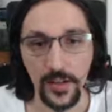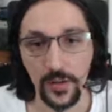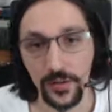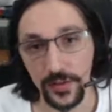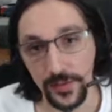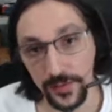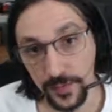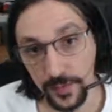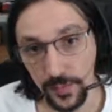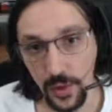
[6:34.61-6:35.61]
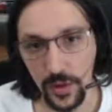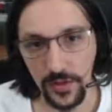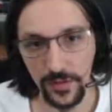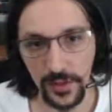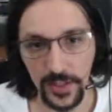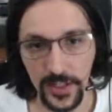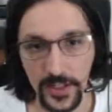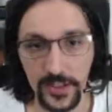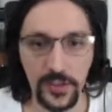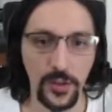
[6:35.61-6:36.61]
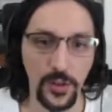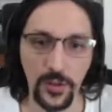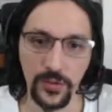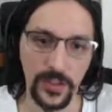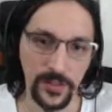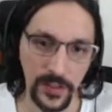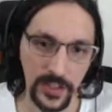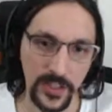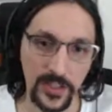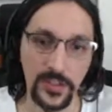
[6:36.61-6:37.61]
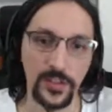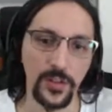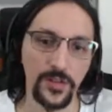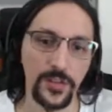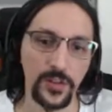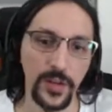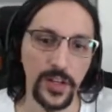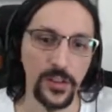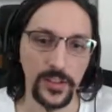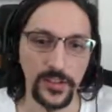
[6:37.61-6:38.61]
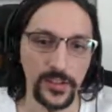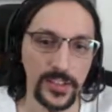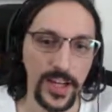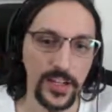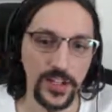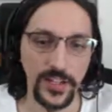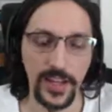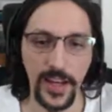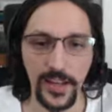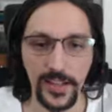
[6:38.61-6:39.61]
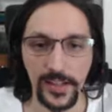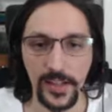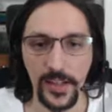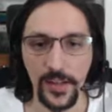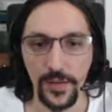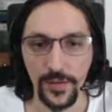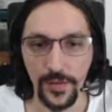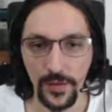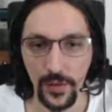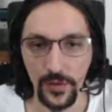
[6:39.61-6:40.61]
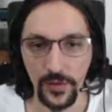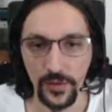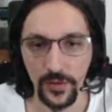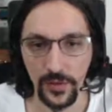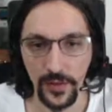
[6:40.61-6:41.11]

on the block validity or on the validity of the regular transactions as false.